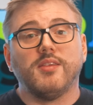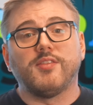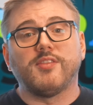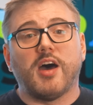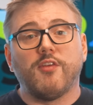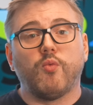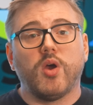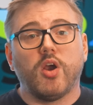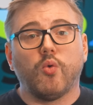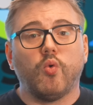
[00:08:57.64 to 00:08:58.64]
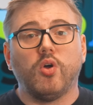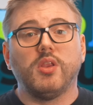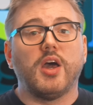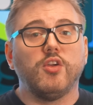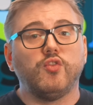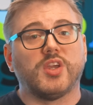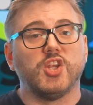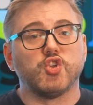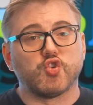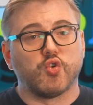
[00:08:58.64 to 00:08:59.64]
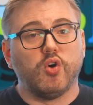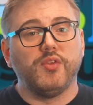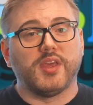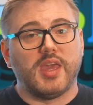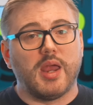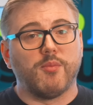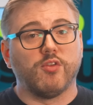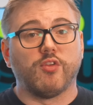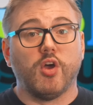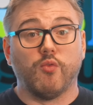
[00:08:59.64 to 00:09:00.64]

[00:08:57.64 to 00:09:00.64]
This software will allow you to control the cameras